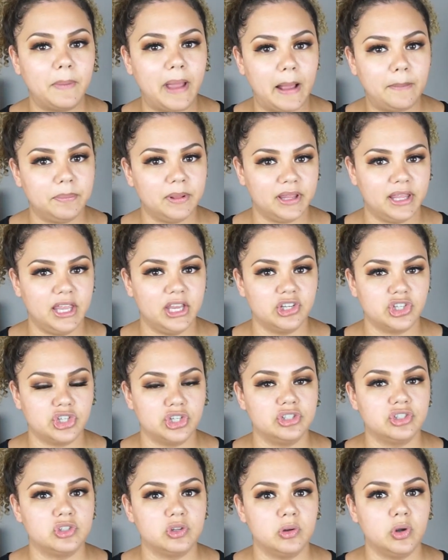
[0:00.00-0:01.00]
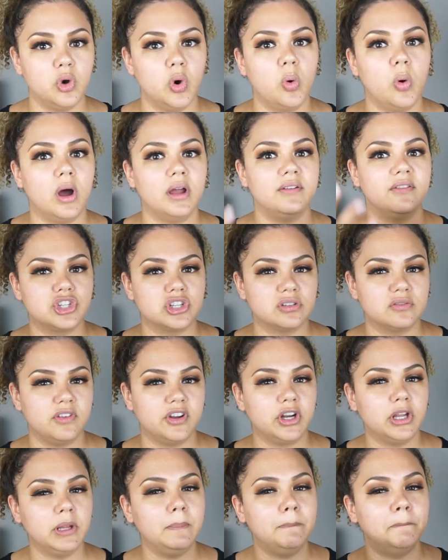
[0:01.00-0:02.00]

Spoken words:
application to go on just very